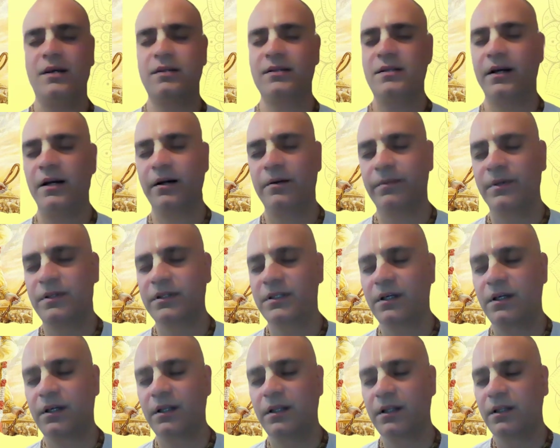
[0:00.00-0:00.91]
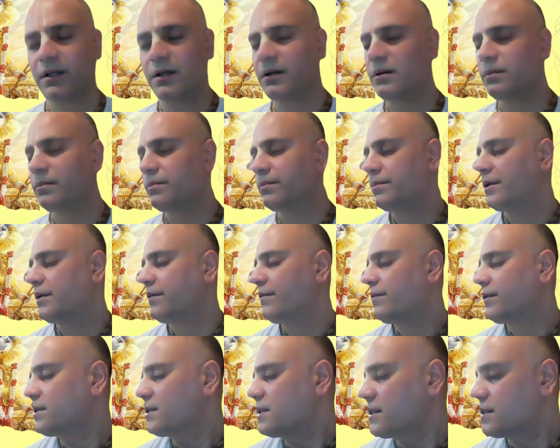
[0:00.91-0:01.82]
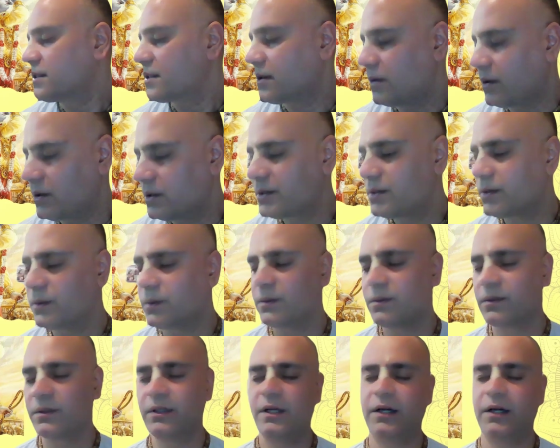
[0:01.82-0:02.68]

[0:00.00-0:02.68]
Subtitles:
as I had mentioned in the previous session also,